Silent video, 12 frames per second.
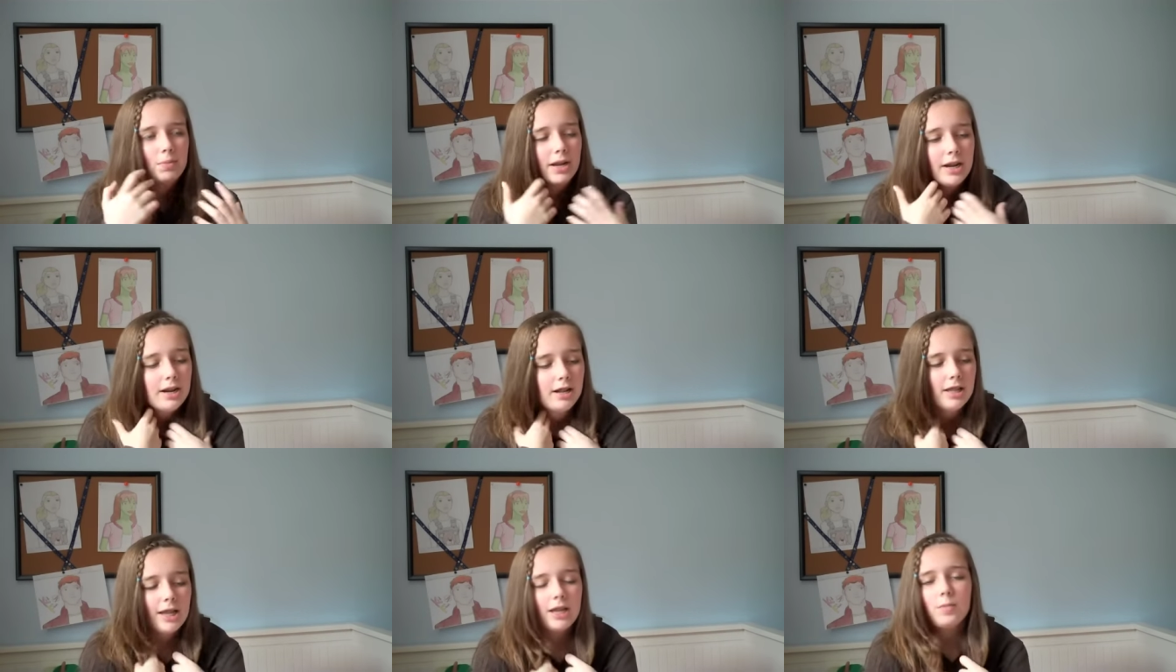but
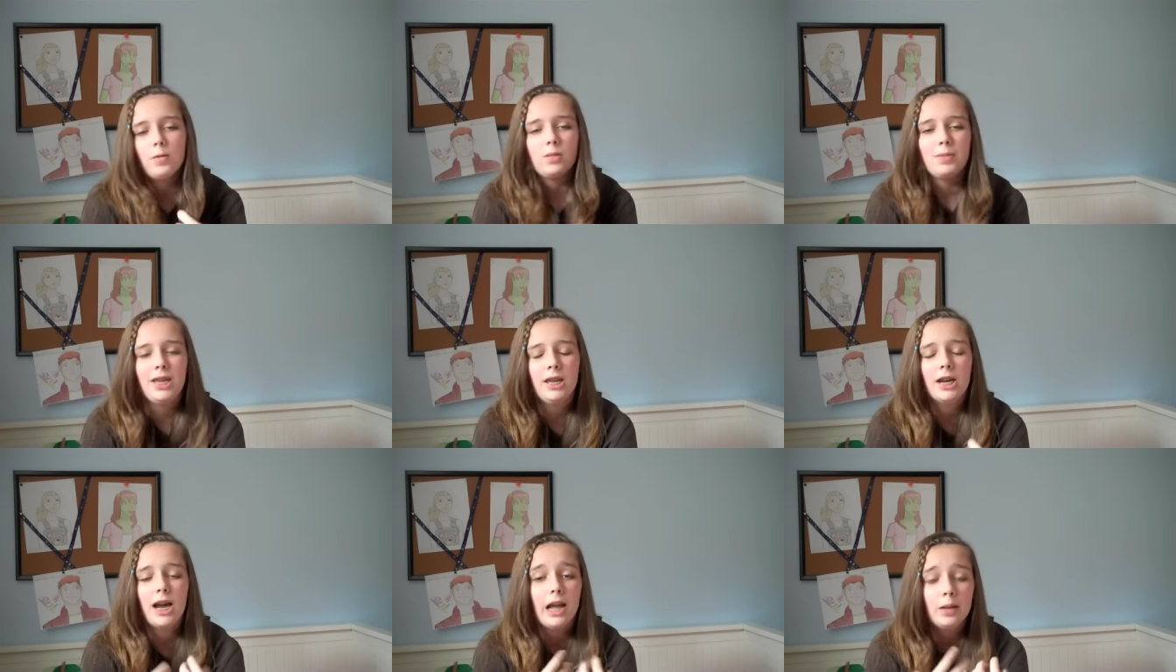like with
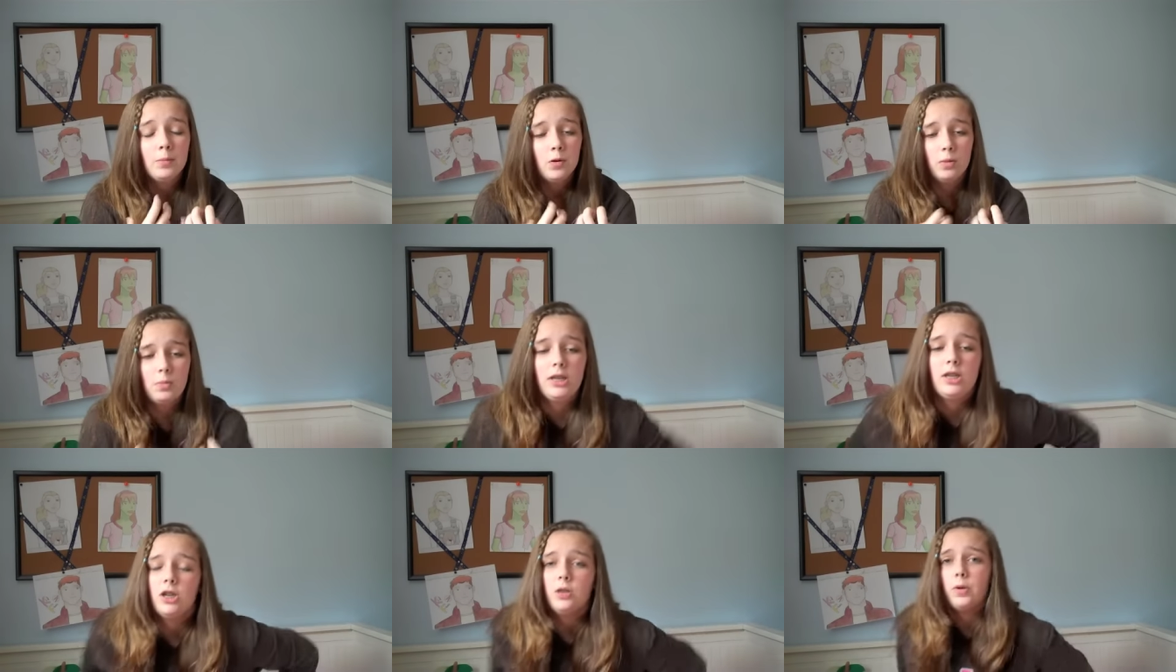me i'm normally
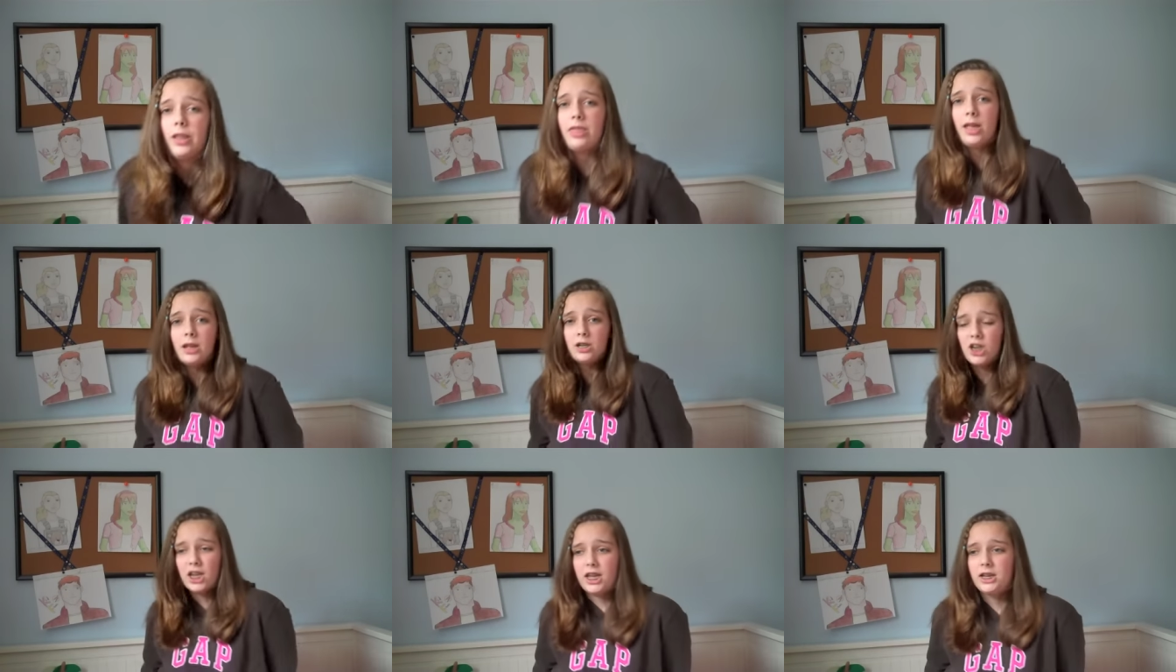good with
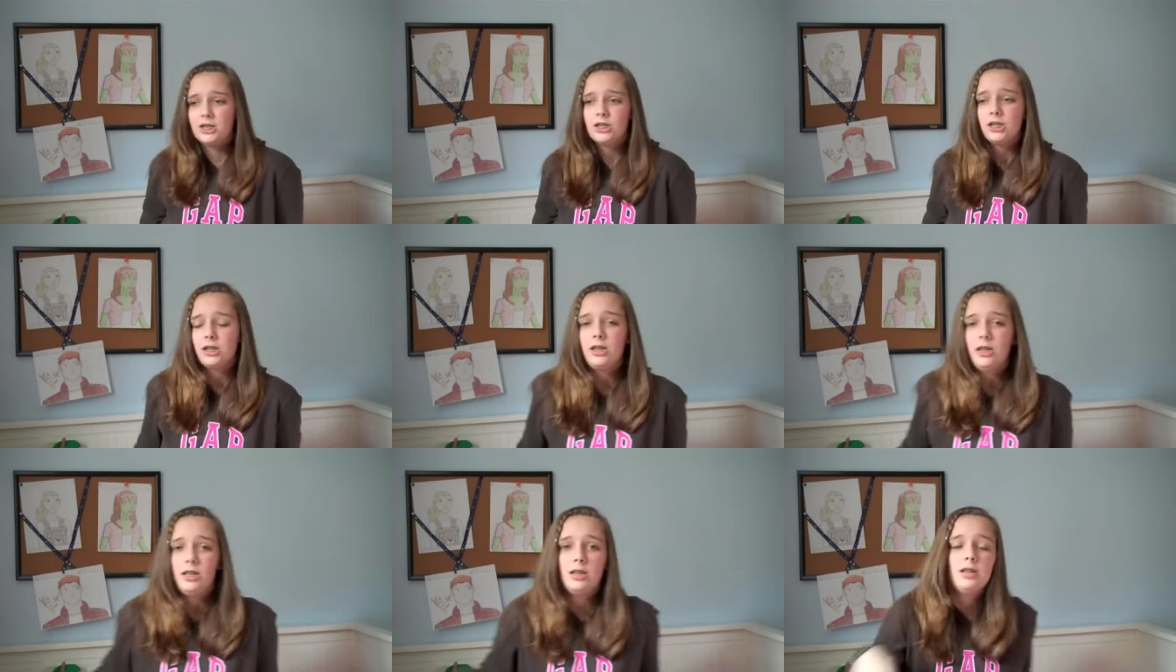change
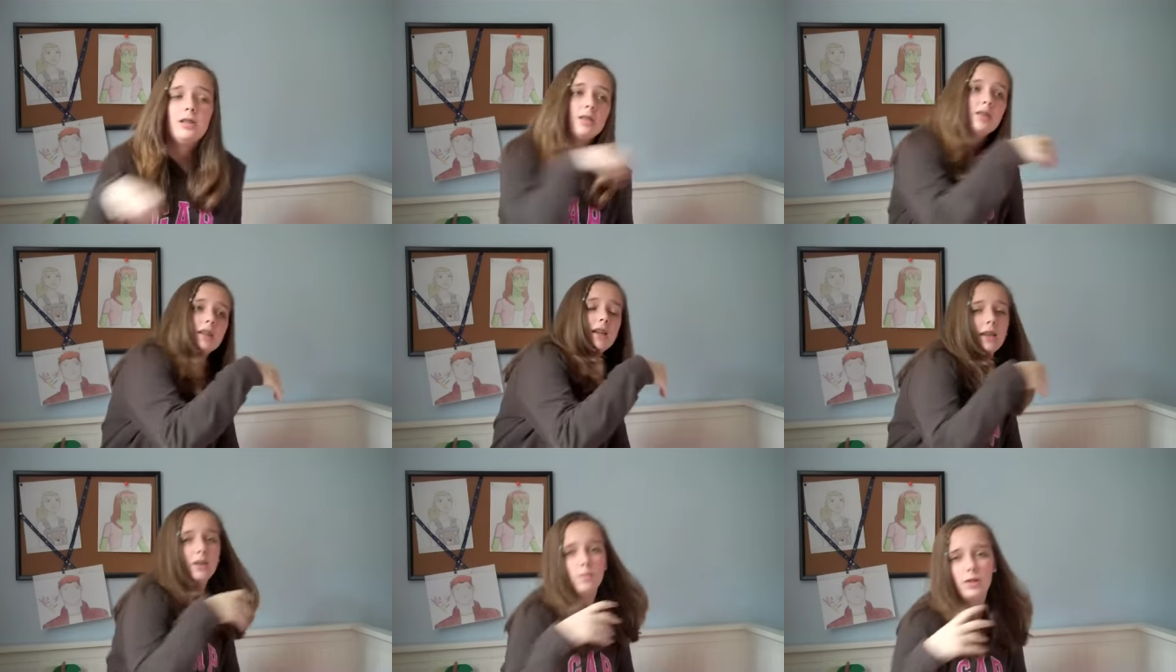
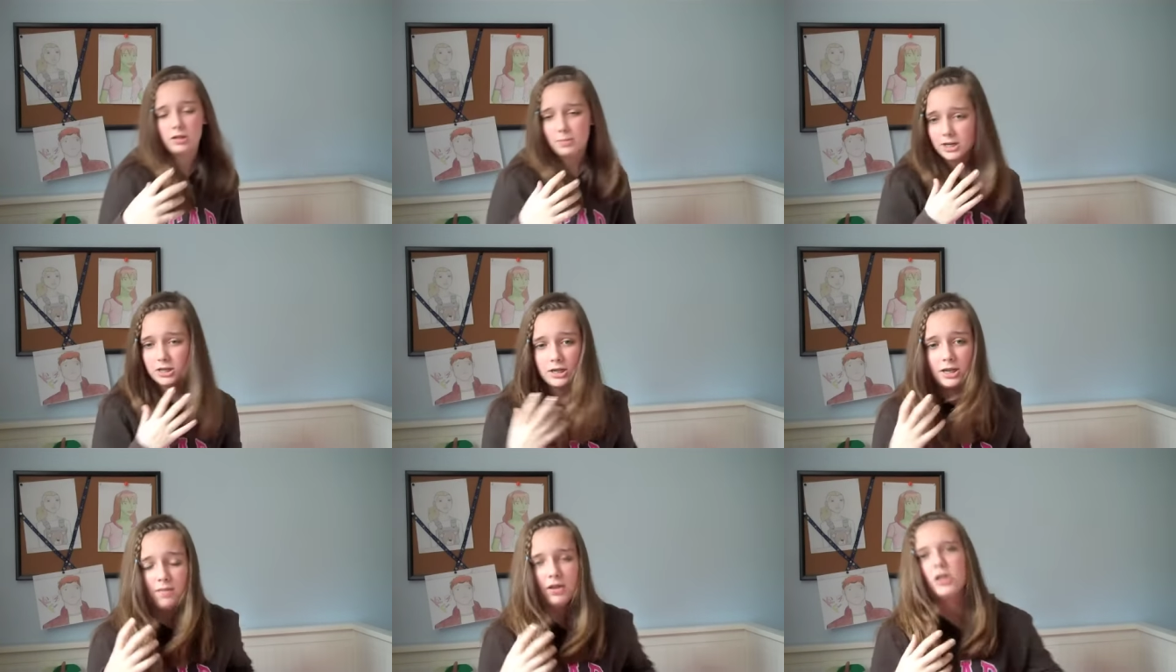especially
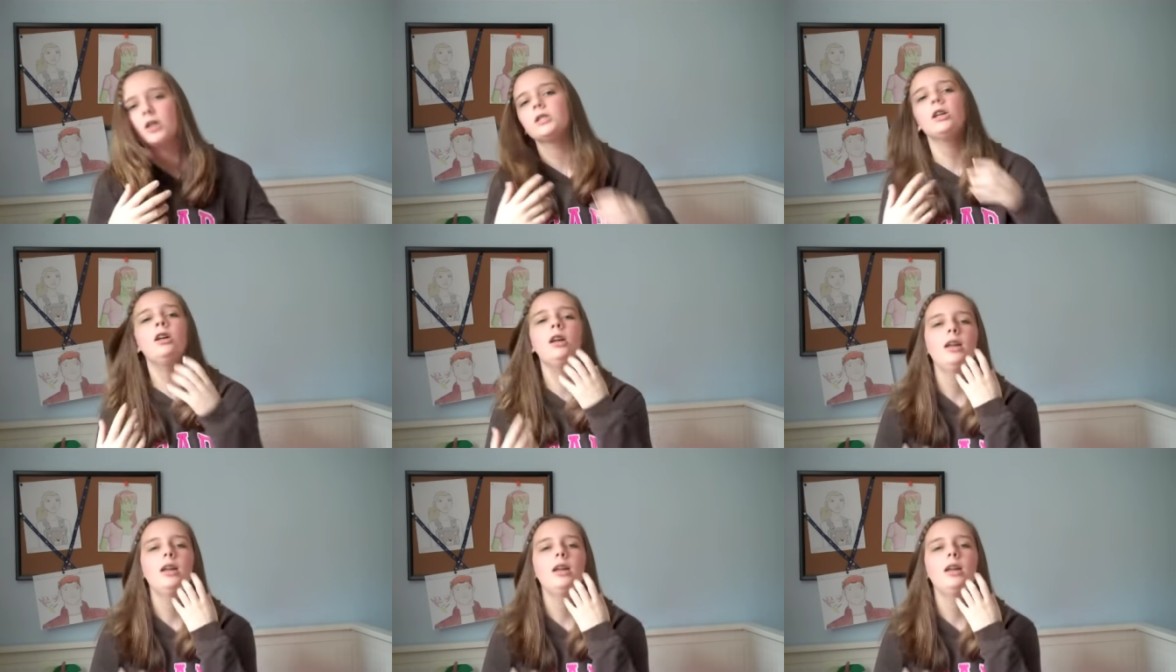in TV shows.